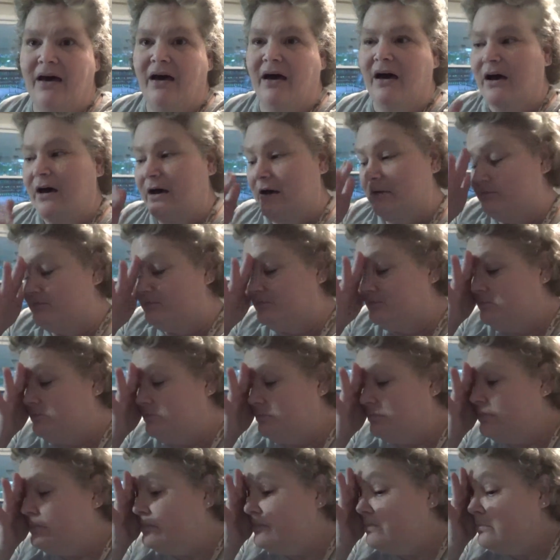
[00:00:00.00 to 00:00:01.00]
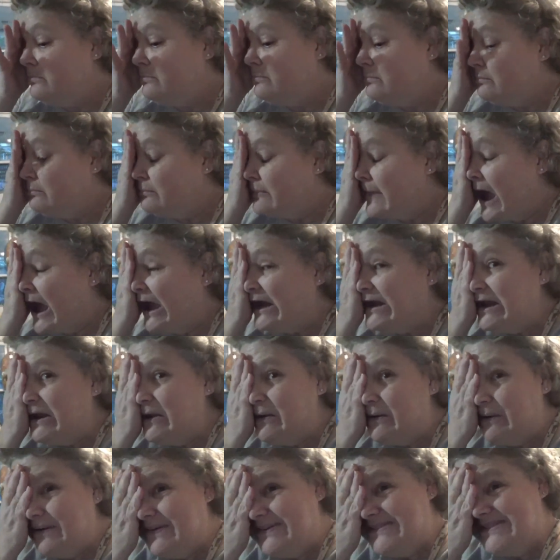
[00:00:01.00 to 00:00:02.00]
Um, I
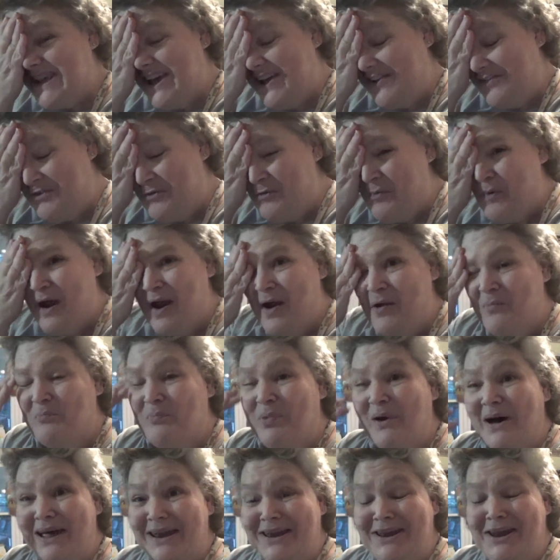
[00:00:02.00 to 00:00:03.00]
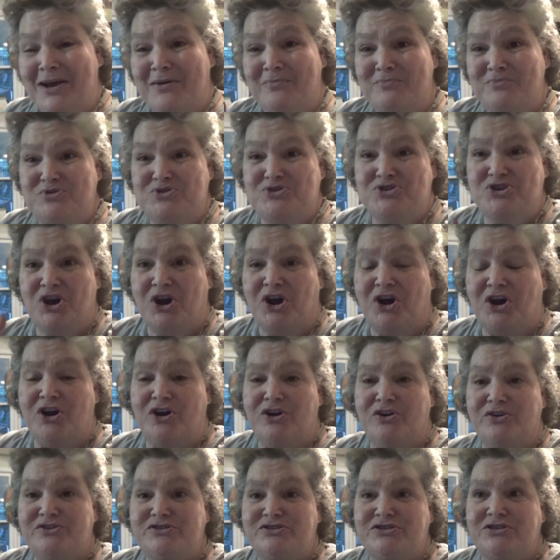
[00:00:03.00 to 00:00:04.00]
knew I was going to have to wear a button-up
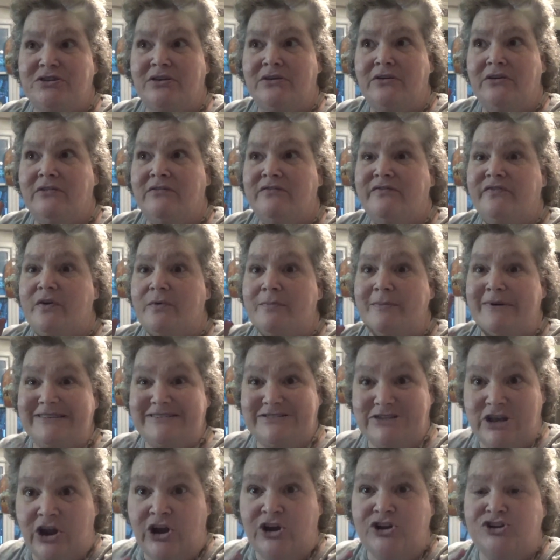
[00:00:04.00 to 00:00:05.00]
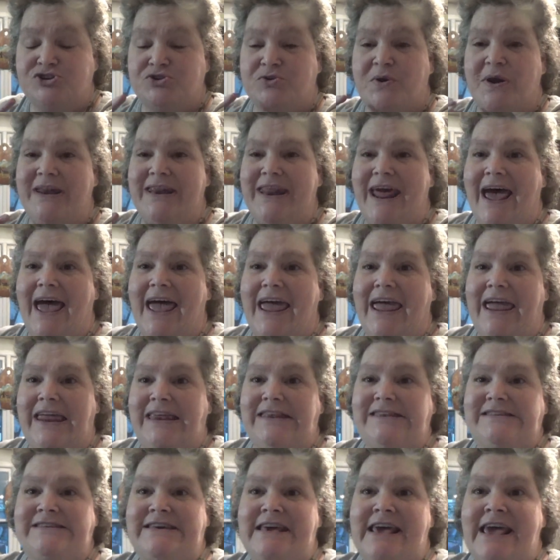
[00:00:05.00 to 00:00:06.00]
shirt for my surgery
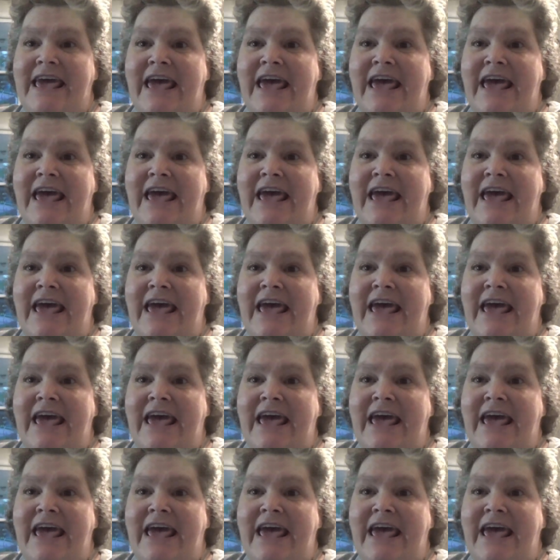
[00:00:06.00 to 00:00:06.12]
date.